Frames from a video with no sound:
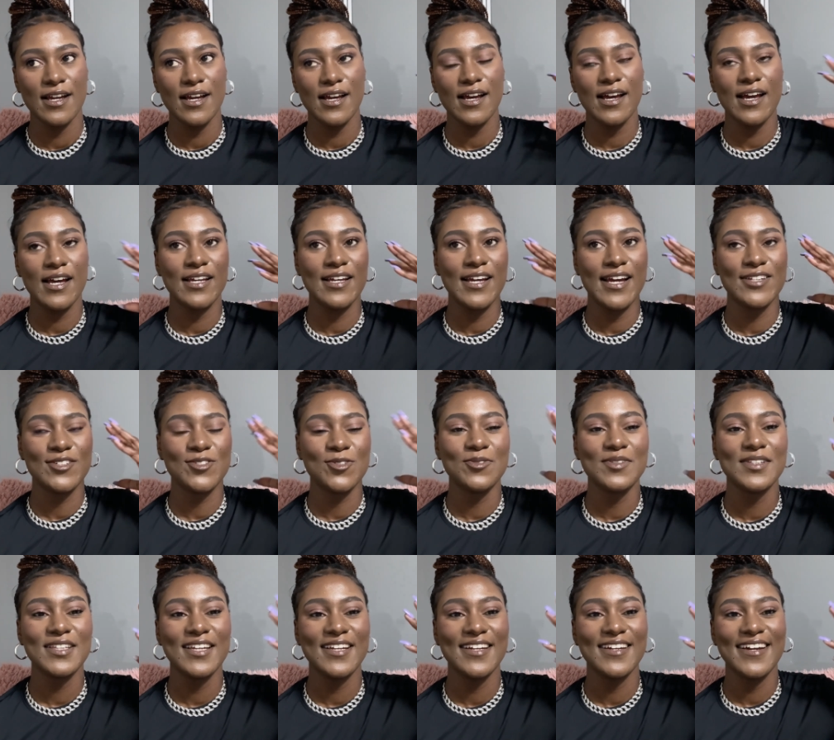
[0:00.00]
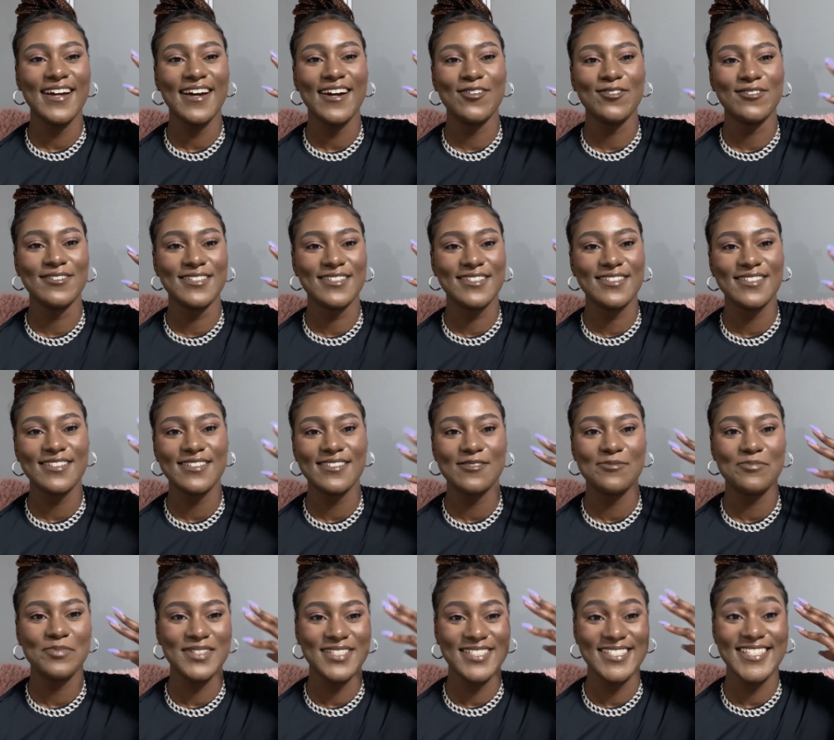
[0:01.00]
I don't think I would
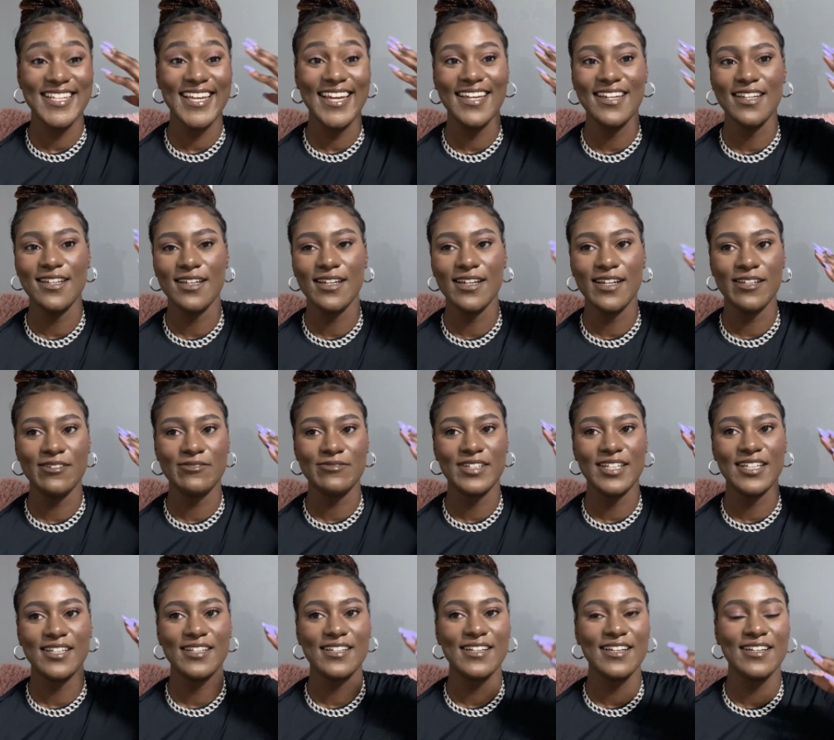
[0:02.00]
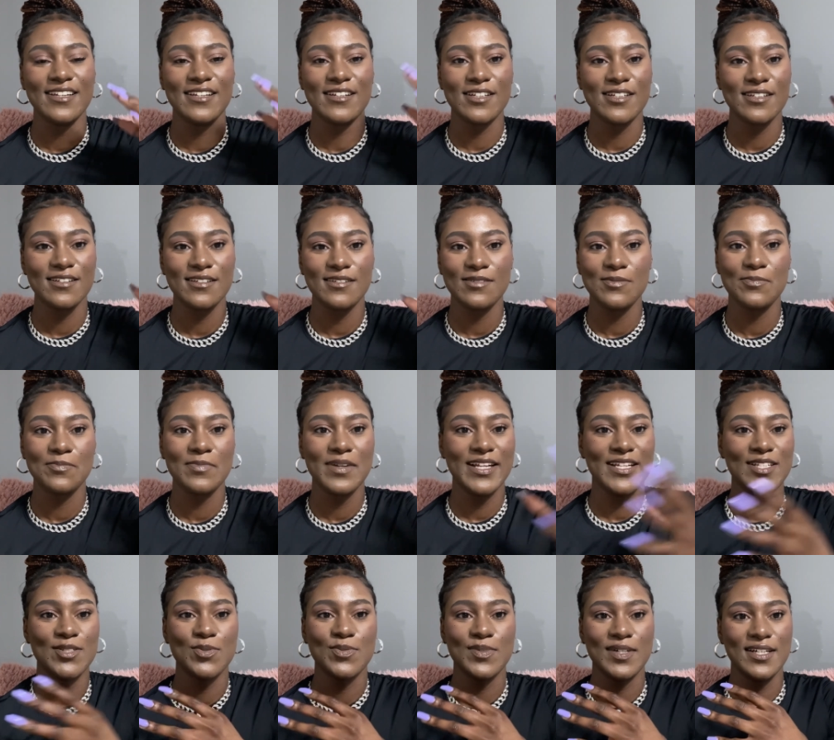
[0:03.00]
be sane living in a
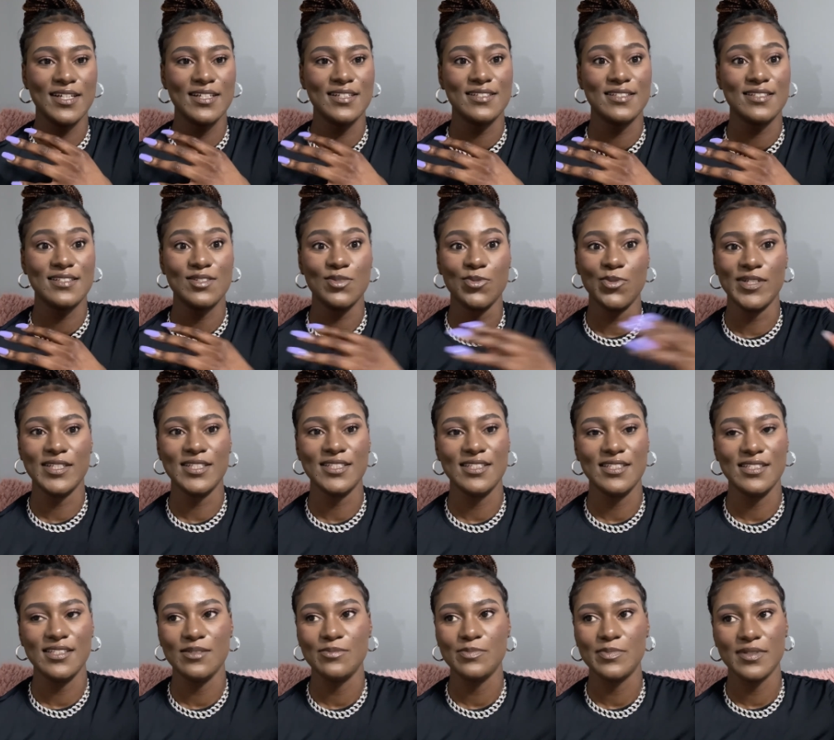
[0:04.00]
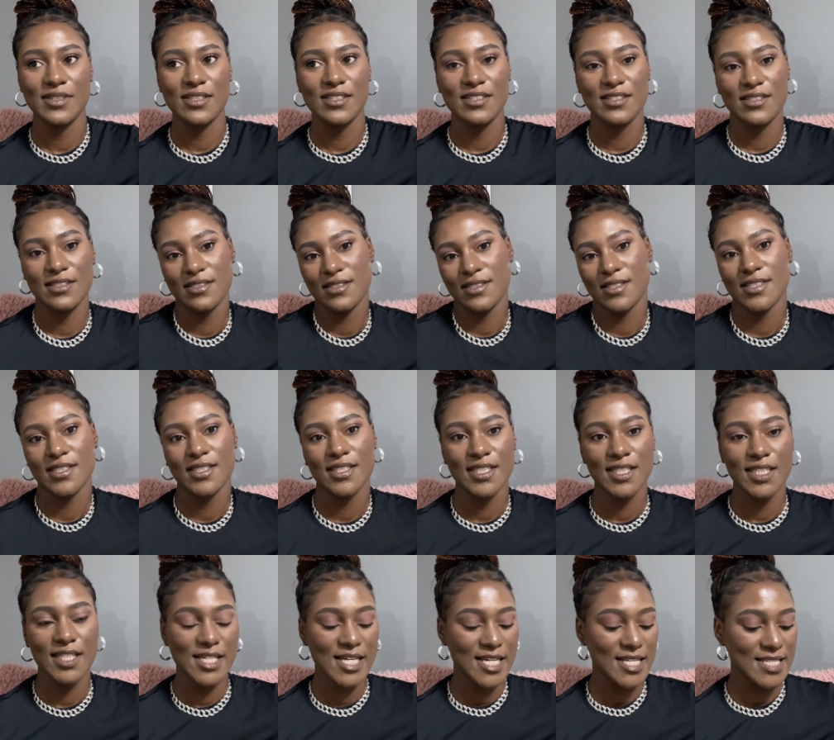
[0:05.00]
place where it's noisy, but
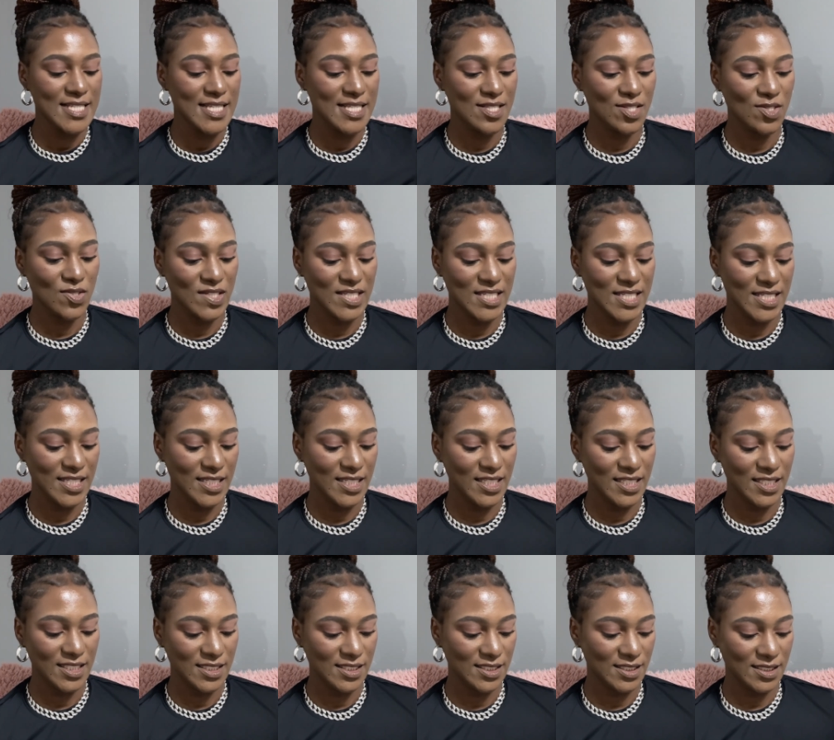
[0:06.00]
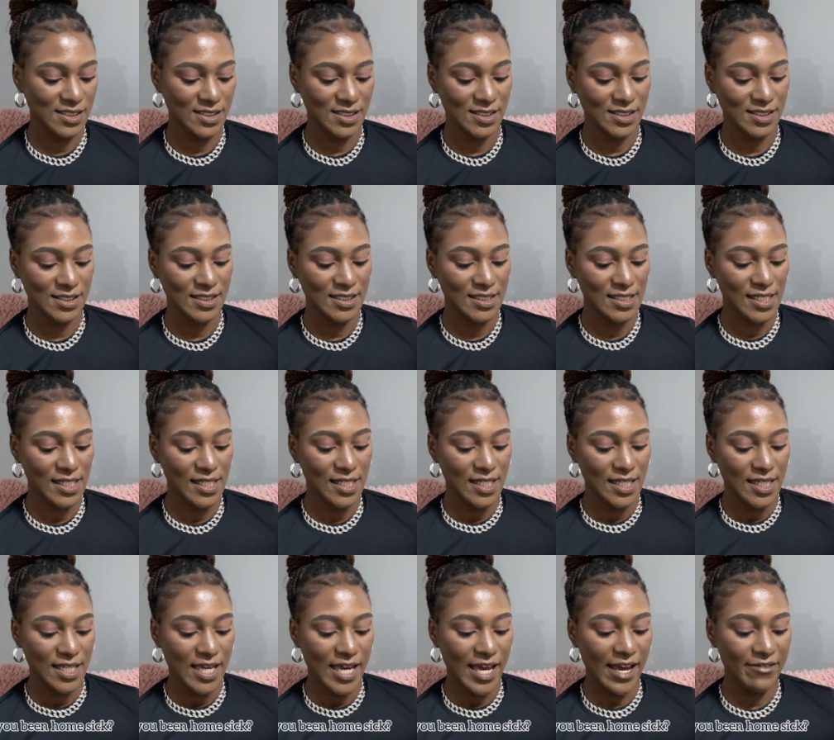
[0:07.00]
Sizotini.
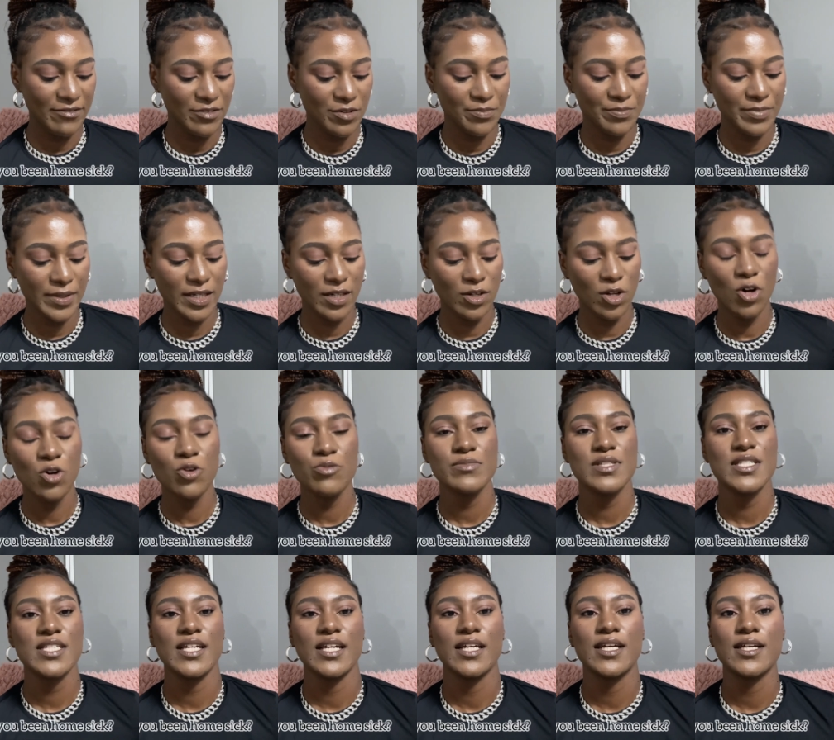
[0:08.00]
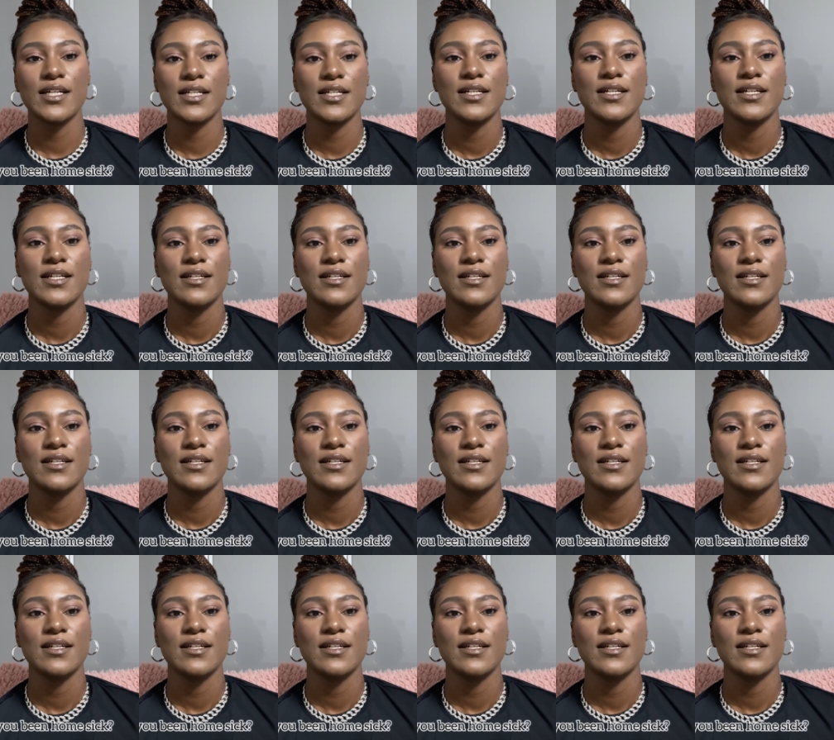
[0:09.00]
Have you been homesick?